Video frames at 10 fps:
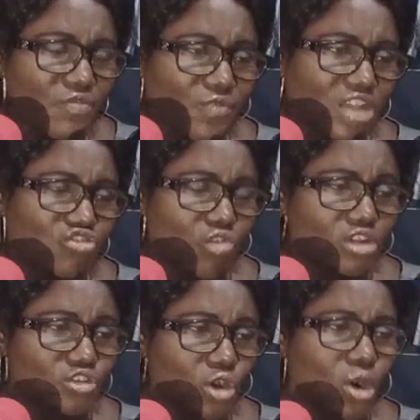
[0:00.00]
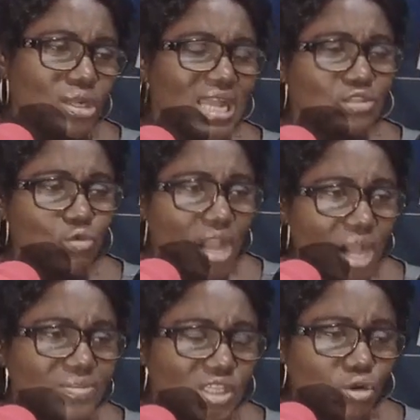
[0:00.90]
infrastructure that will
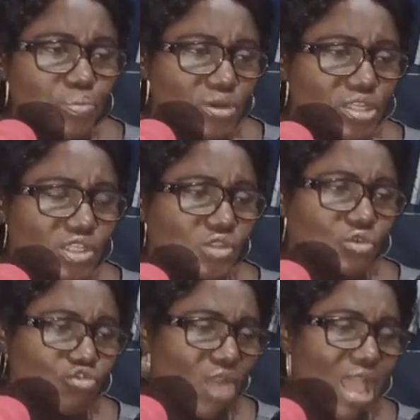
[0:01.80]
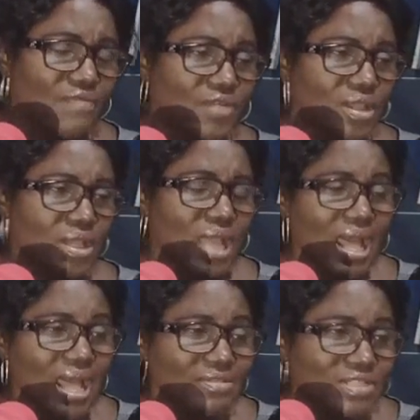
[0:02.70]
help school buildings to thrive.
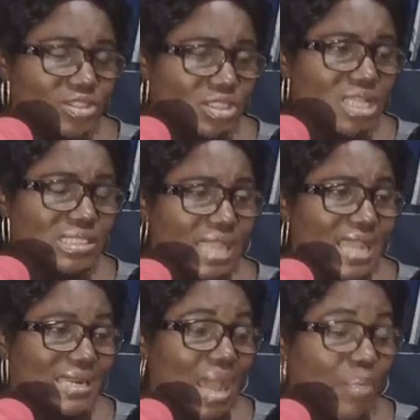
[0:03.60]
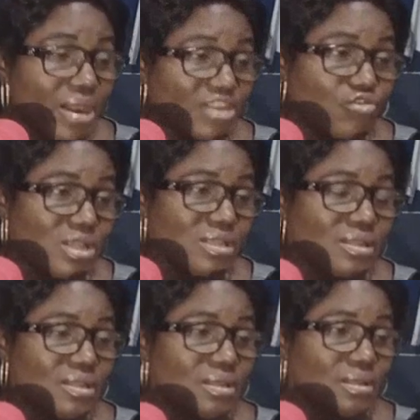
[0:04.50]
And things like laboratory,
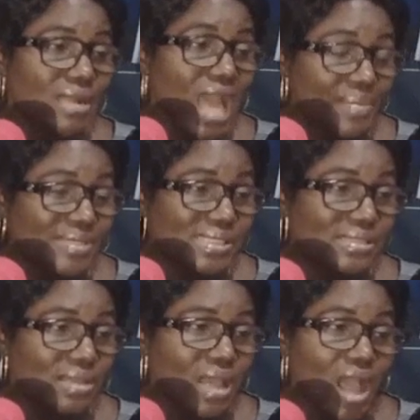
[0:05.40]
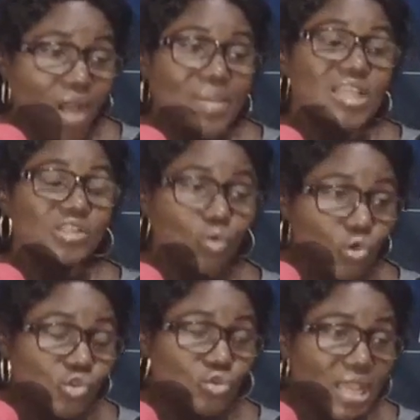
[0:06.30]
labs. How many
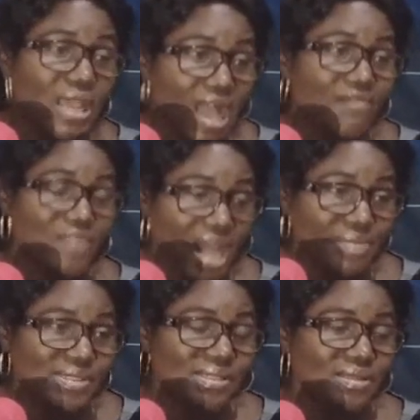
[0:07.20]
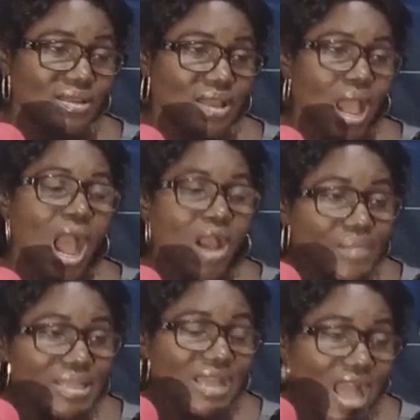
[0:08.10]
schools today have labs? How
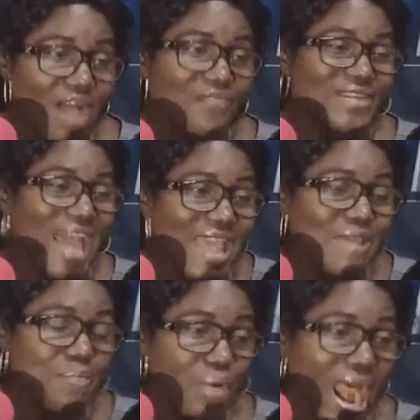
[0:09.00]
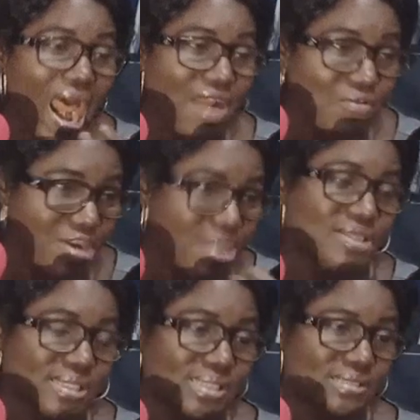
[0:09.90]
many have
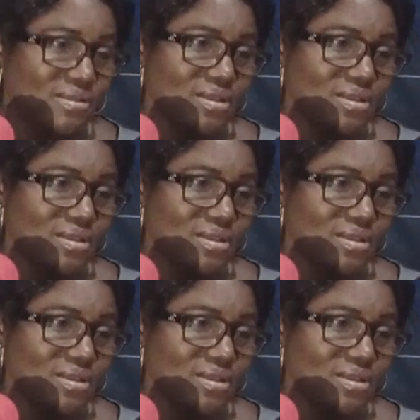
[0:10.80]
libraries?